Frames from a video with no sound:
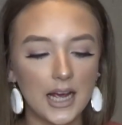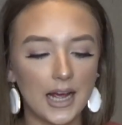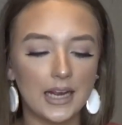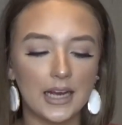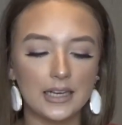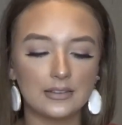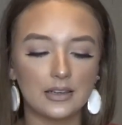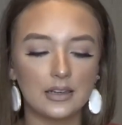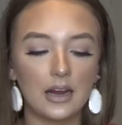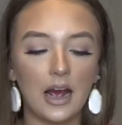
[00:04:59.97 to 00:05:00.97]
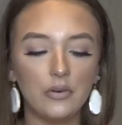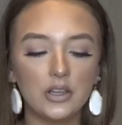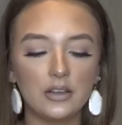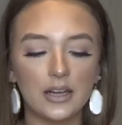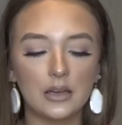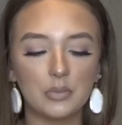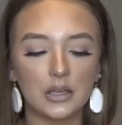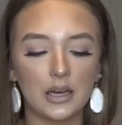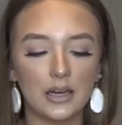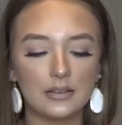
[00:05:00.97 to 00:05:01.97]
and I really like it
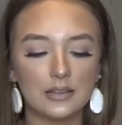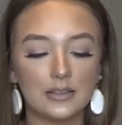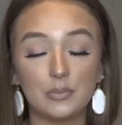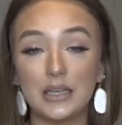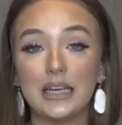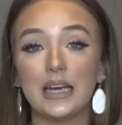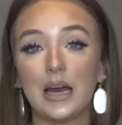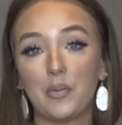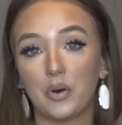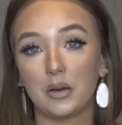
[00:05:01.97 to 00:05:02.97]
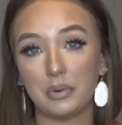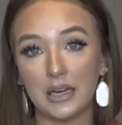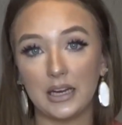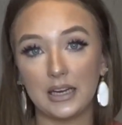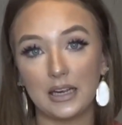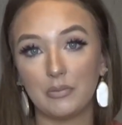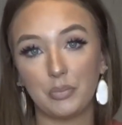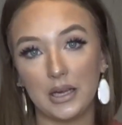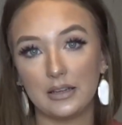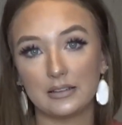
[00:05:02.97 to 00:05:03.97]
because it's me. I'm wearing pink.
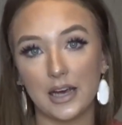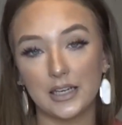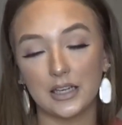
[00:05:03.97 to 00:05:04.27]
Pink is kind